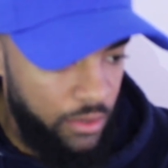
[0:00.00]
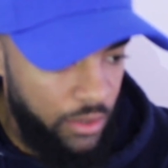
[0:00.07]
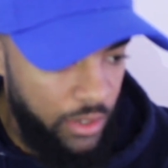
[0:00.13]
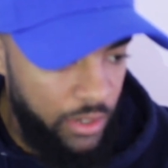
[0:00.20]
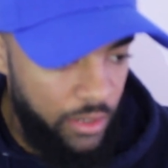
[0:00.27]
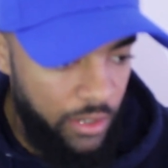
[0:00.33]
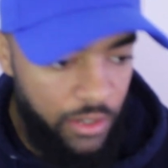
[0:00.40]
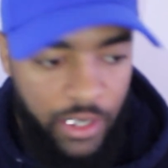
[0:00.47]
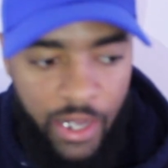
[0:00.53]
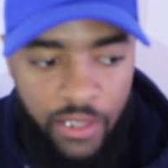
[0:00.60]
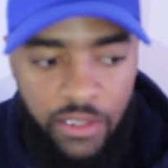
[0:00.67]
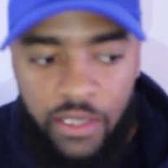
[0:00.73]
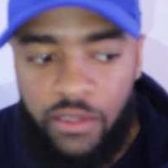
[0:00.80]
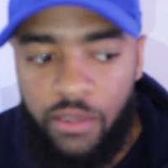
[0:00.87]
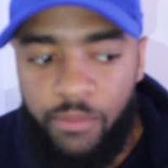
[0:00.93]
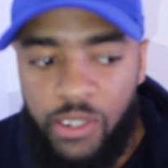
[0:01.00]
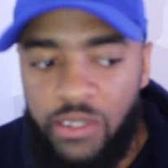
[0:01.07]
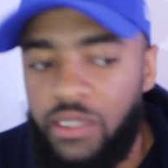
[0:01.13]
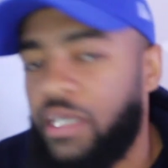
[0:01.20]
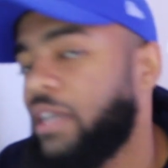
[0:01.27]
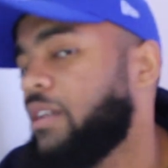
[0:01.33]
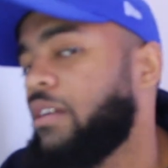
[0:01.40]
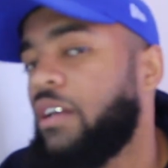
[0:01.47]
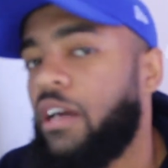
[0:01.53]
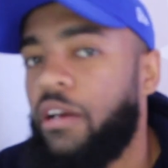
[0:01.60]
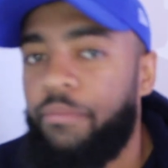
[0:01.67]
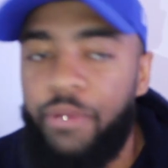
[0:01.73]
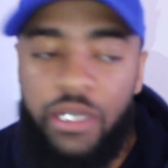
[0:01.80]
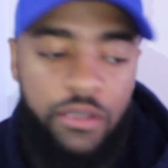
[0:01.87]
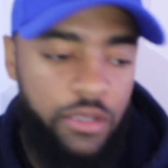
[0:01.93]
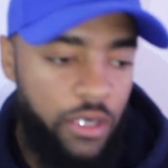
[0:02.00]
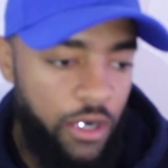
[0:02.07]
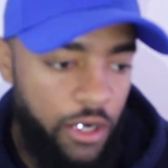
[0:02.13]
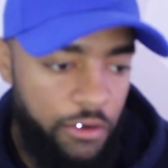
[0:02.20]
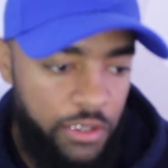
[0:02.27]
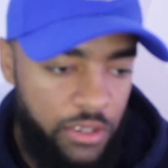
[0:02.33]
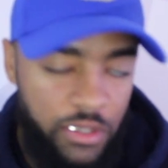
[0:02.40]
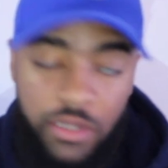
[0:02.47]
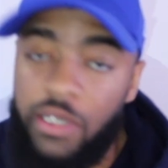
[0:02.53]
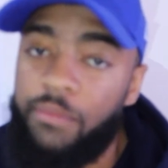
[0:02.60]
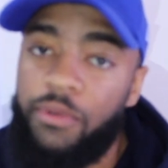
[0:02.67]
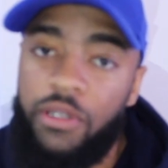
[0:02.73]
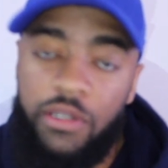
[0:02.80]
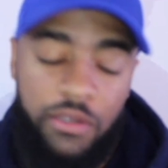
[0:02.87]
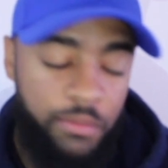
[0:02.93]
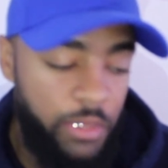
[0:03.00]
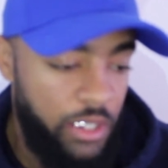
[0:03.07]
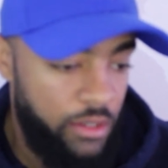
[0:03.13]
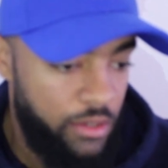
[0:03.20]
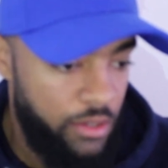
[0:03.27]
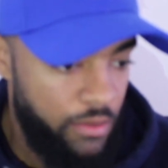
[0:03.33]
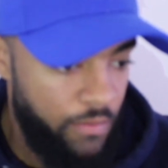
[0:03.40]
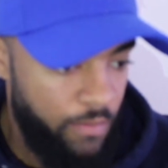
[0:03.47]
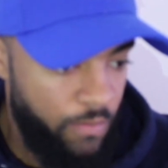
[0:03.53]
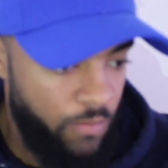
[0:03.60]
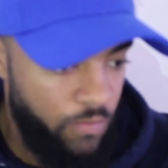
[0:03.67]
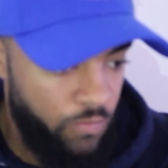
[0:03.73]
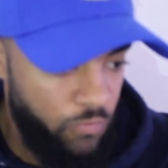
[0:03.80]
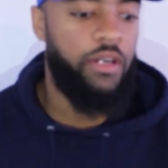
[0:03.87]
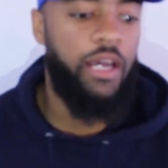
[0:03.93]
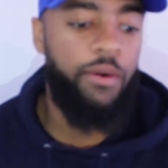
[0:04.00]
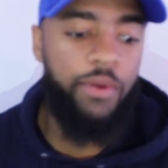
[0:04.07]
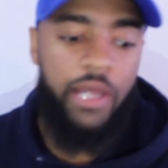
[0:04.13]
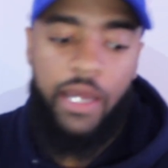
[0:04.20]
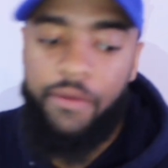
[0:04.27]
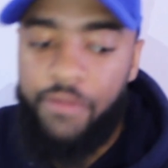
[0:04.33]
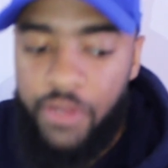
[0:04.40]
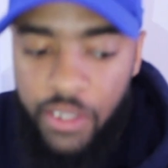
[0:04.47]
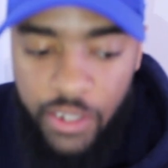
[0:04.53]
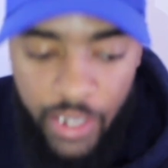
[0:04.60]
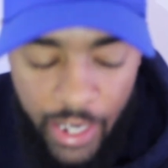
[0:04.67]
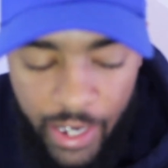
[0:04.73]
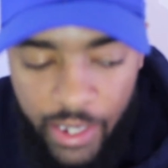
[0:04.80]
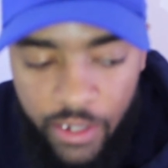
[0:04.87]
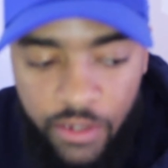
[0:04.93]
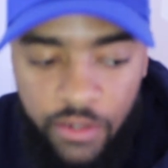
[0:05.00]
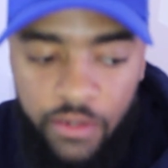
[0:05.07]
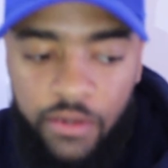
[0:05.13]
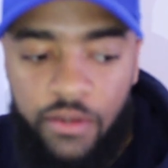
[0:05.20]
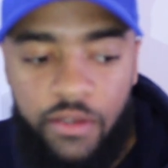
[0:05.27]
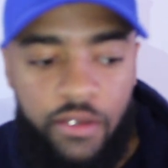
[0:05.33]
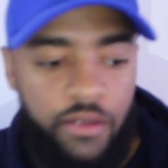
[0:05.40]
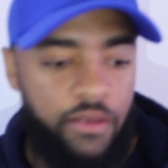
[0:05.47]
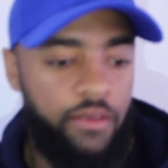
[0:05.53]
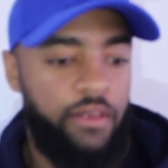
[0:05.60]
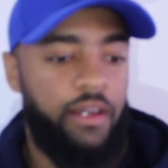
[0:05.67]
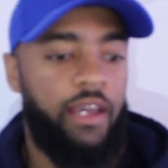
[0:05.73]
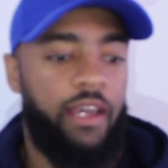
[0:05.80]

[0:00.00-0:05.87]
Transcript: And you gotta think the most legendary beats are always the simplest beats. So now we have the knock. the